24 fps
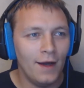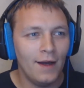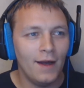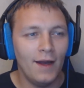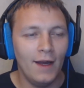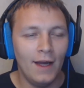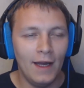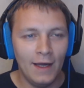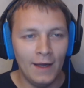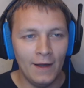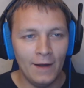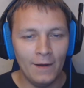
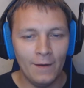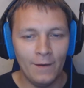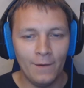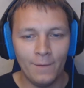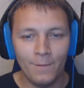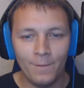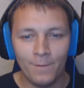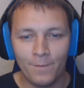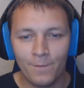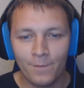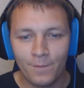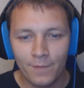
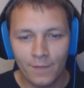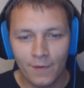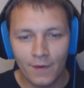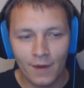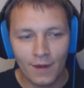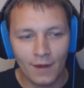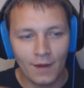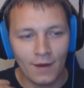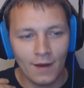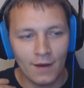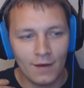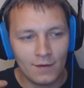
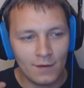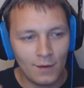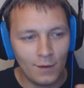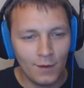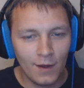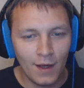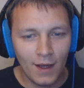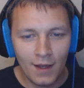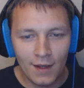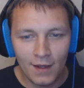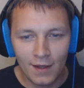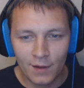So
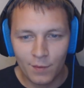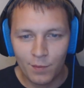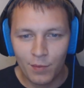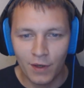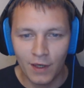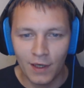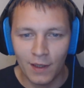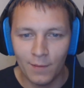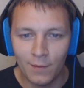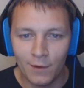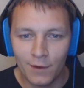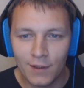yeah, that's
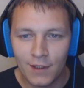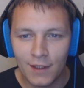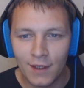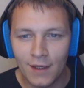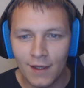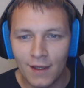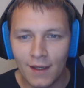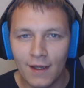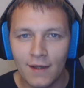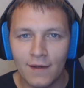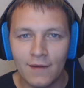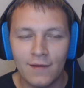pretty much
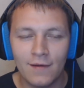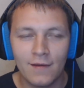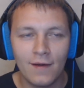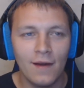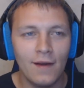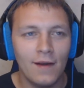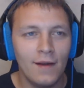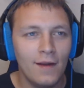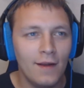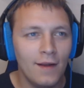it. That's